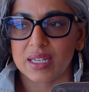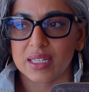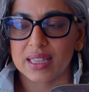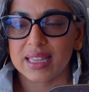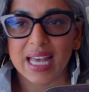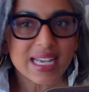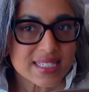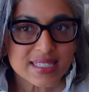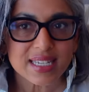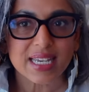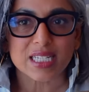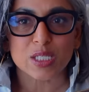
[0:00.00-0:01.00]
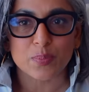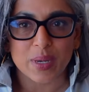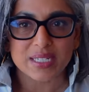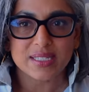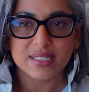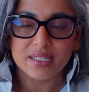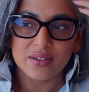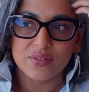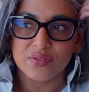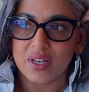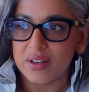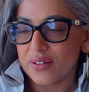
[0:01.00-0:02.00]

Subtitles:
less expensive